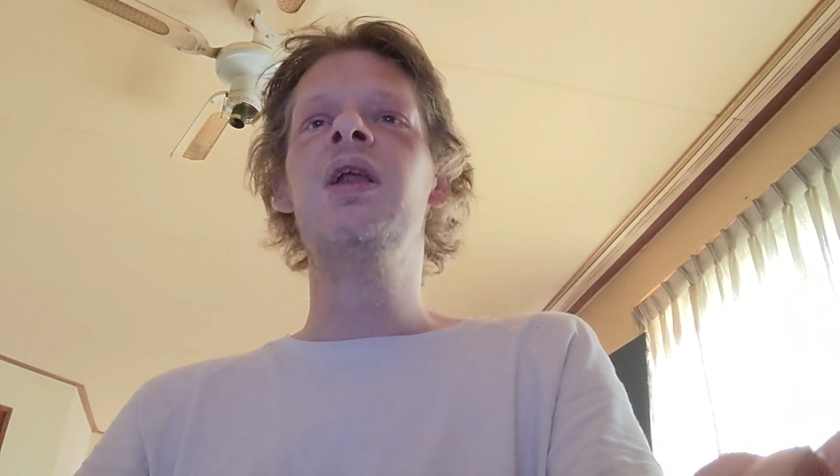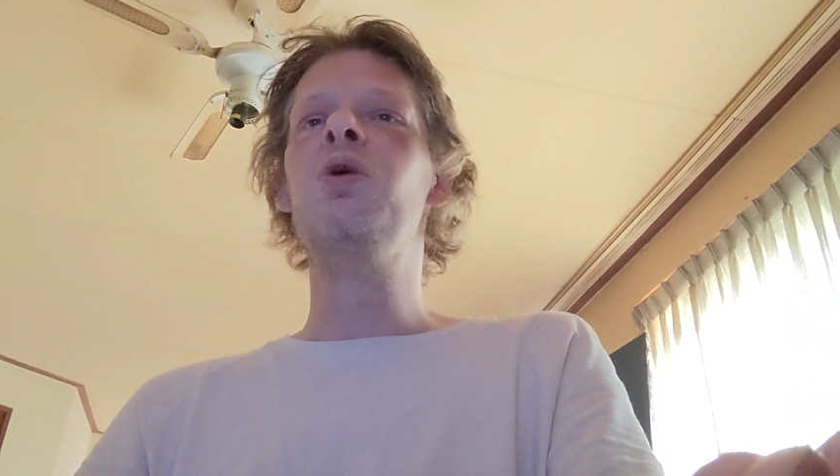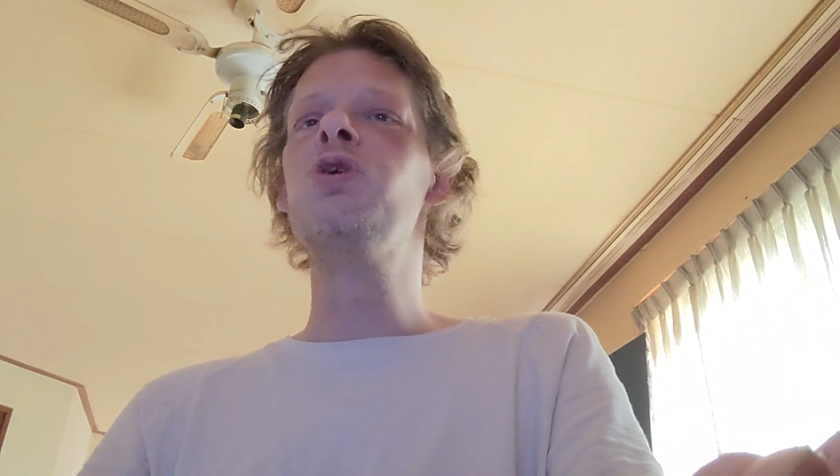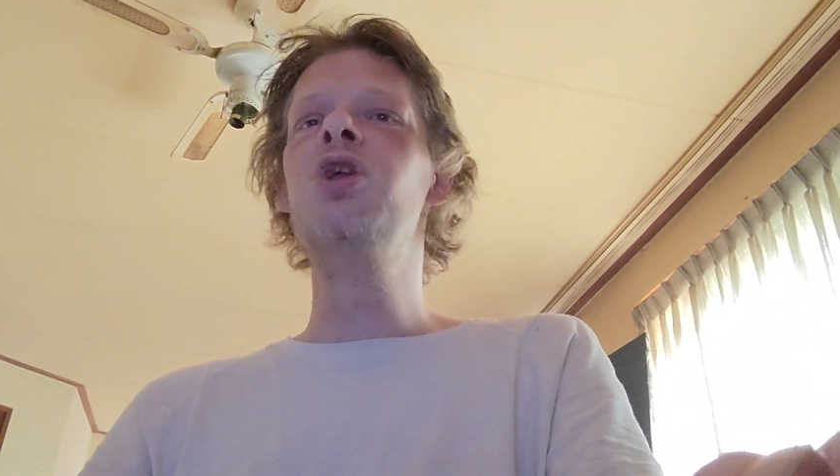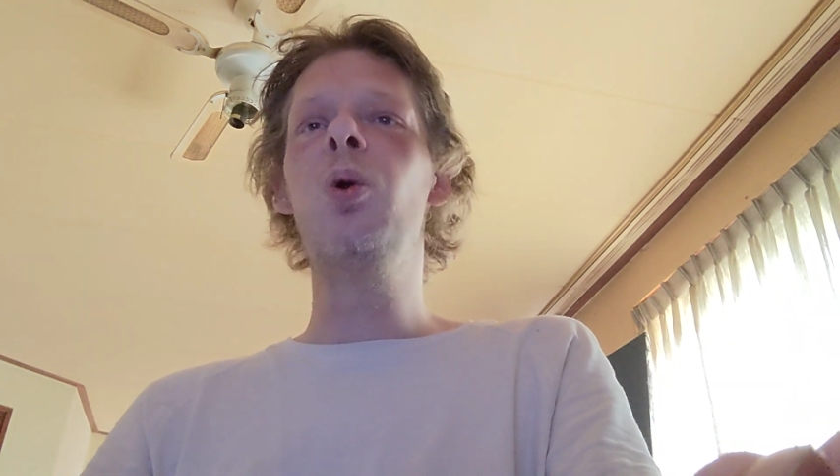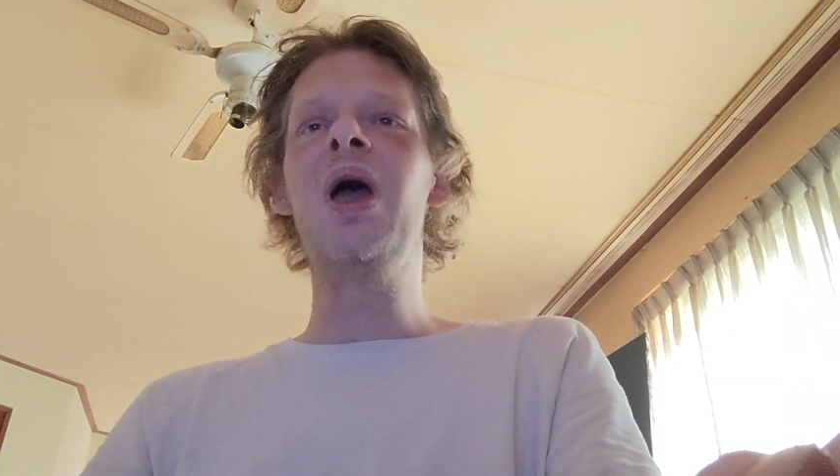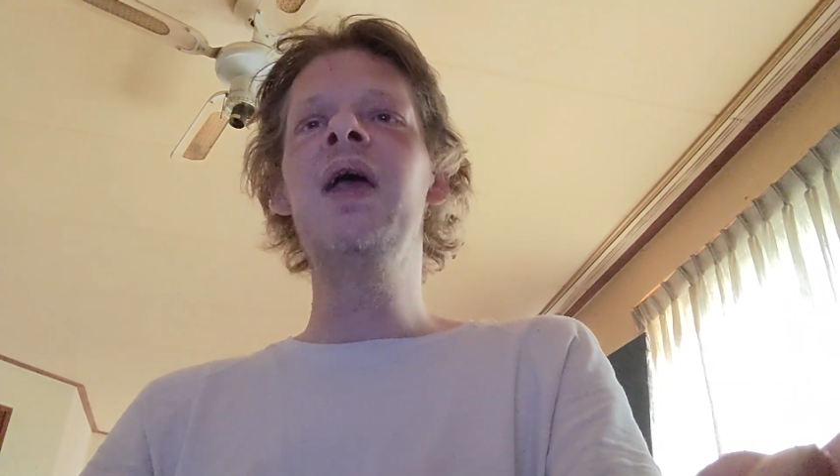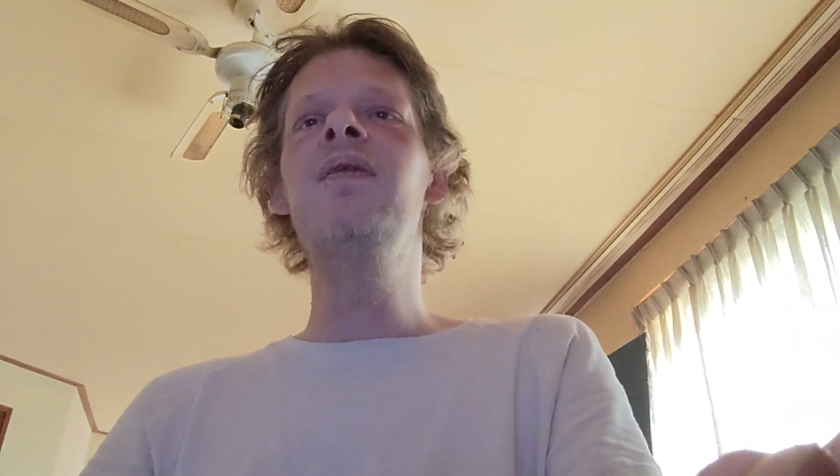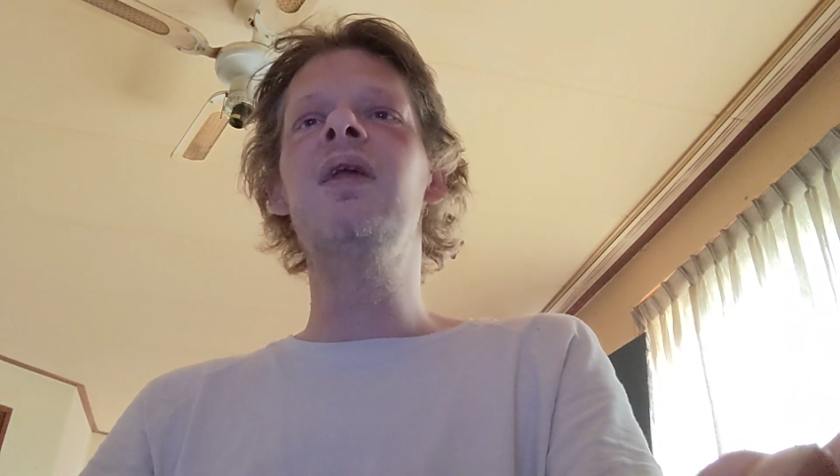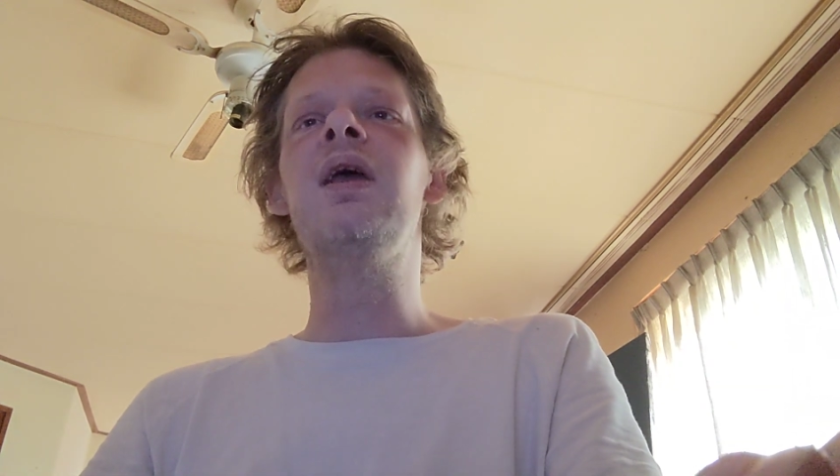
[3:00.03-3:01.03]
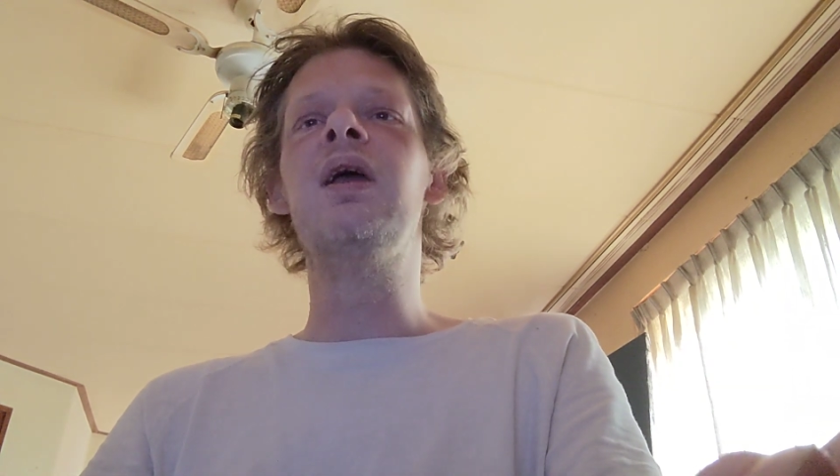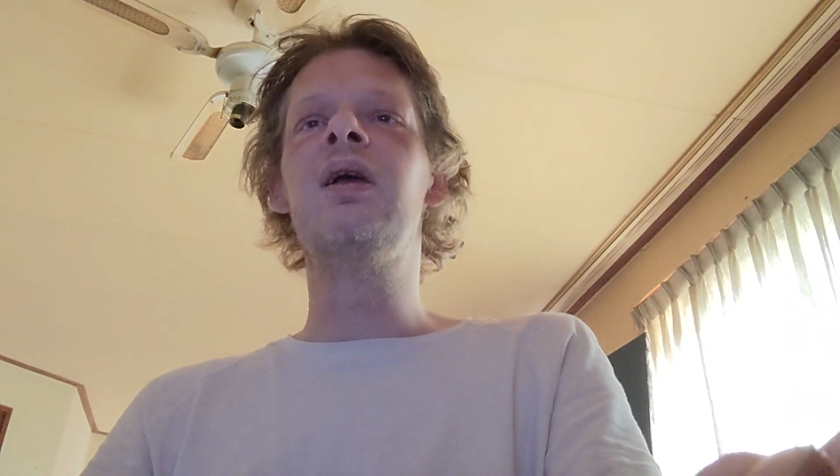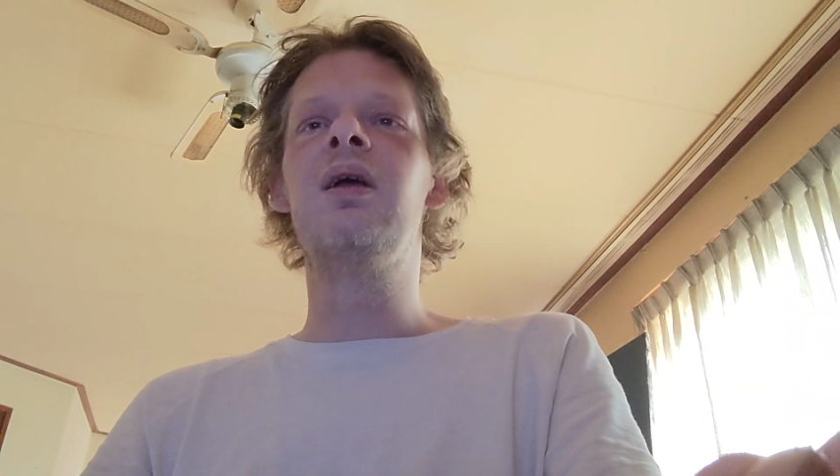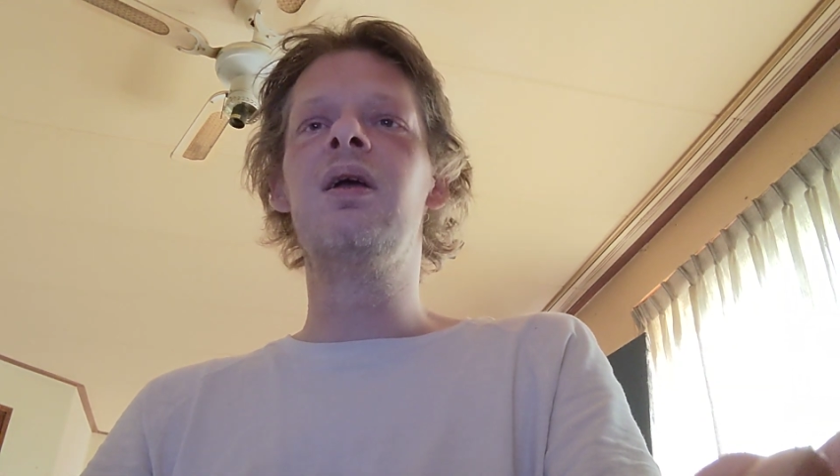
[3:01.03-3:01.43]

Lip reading: There was no ending,